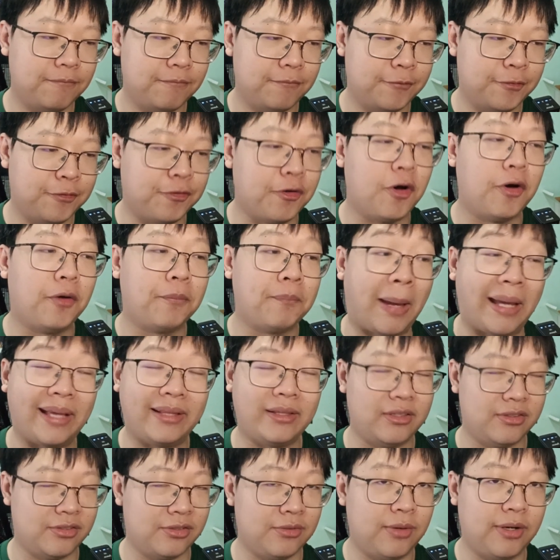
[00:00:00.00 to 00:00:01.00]
For
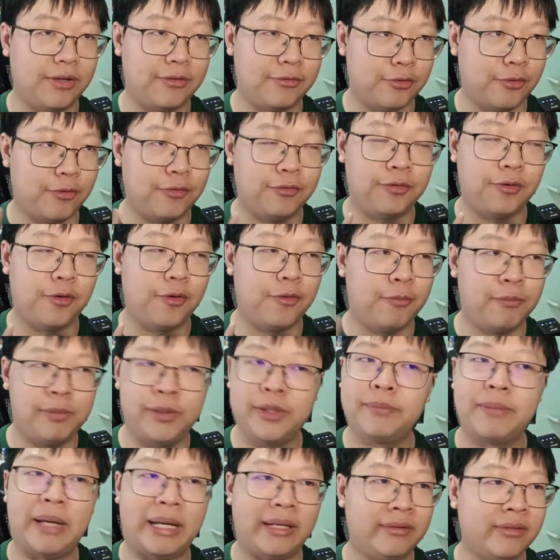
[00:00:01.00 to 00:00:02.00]
Magnus, right? So for
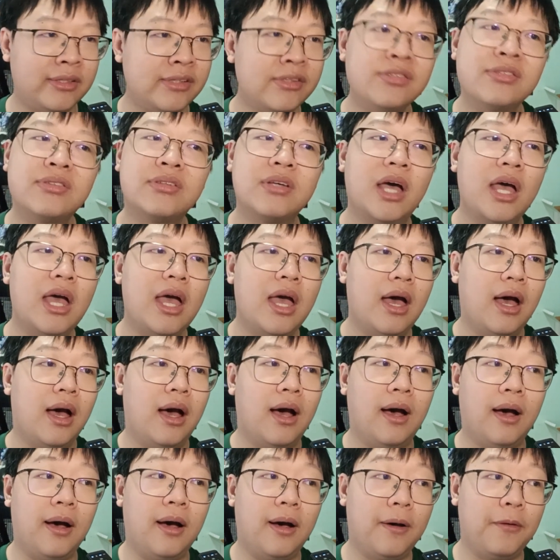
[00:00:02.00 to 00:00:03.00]
pure Magnus,
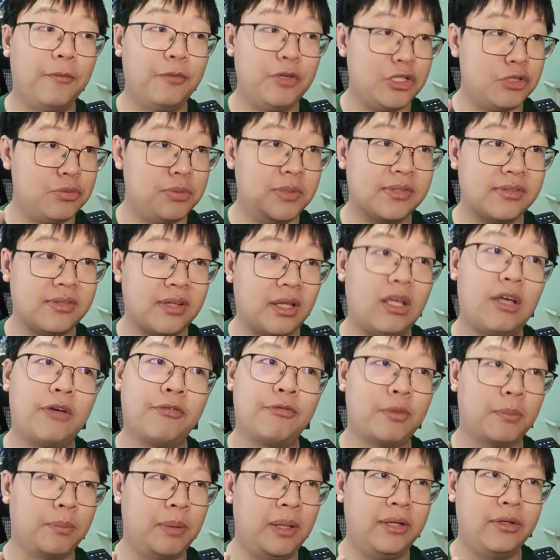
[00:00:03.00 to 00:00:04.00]
which means that you
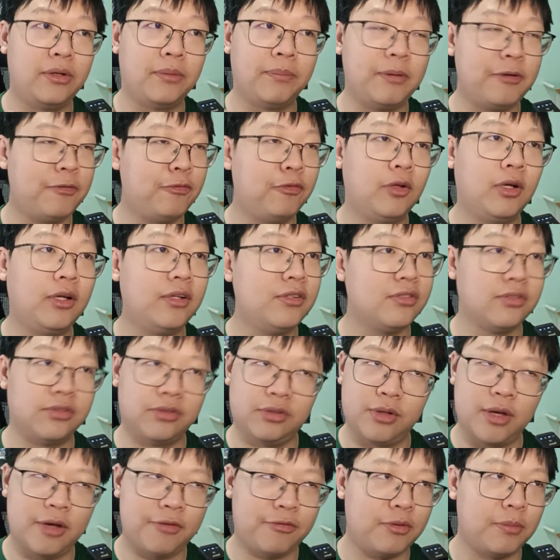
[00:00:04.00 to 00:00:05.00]
have to play your Biflons,
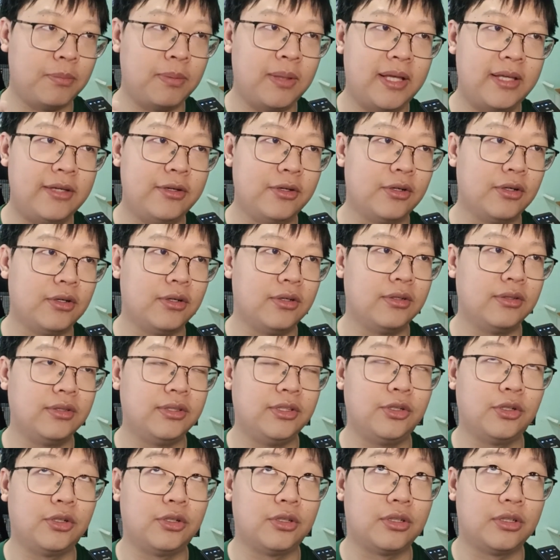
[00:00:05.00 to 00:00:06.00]
you have to play your
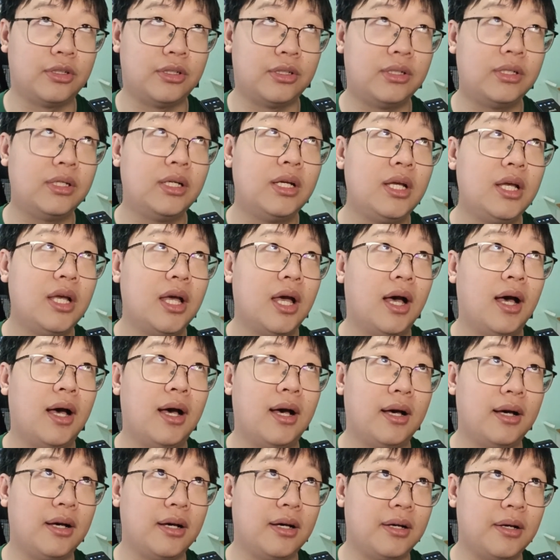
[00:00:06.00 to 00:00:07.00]

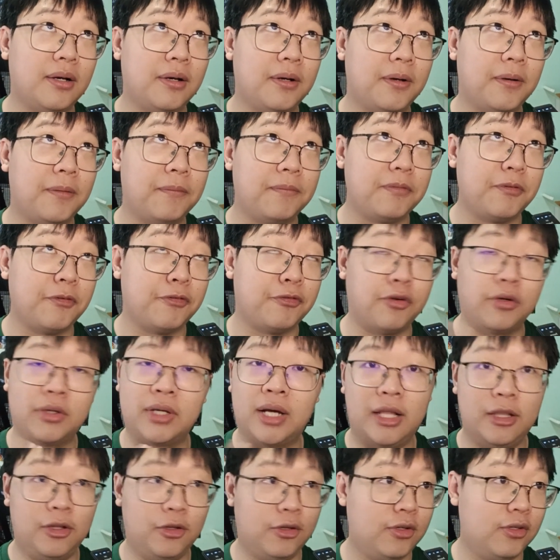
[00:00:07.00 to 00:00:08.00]
4
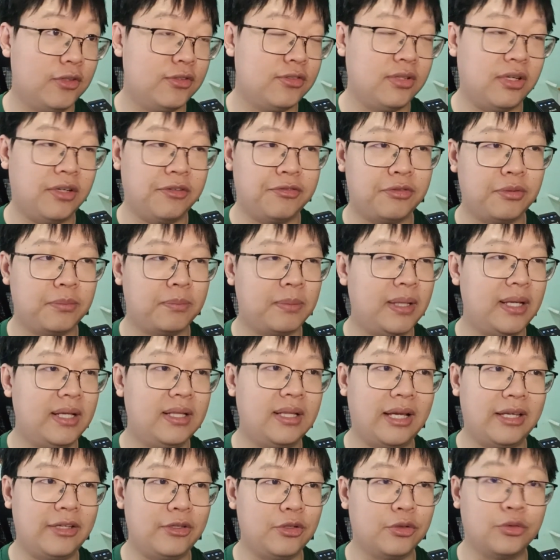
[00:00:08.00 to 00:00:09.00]
colors, you have to play
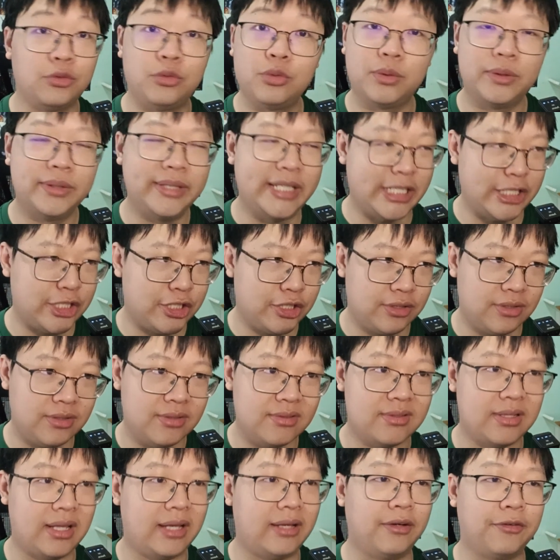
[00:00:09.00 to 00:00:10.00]
like your dual
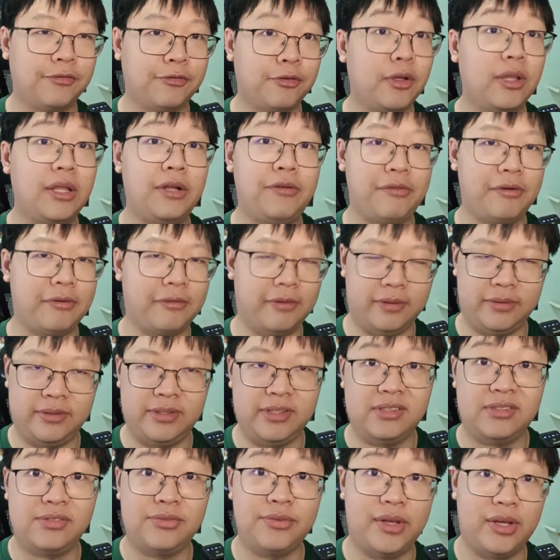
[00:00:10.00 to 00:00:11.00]
nations like Fort and
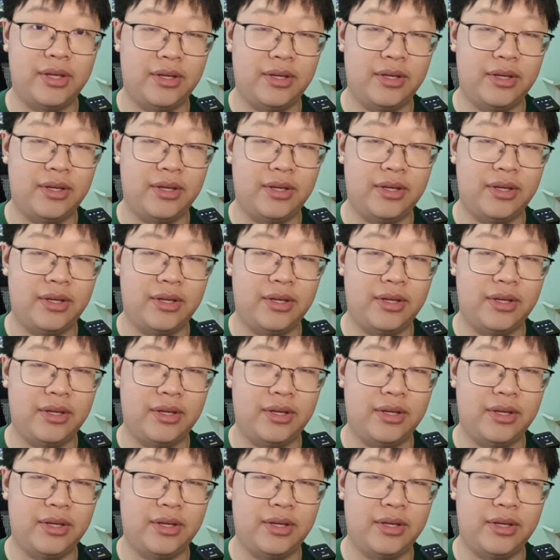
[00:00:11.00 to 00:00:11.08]
Royalties,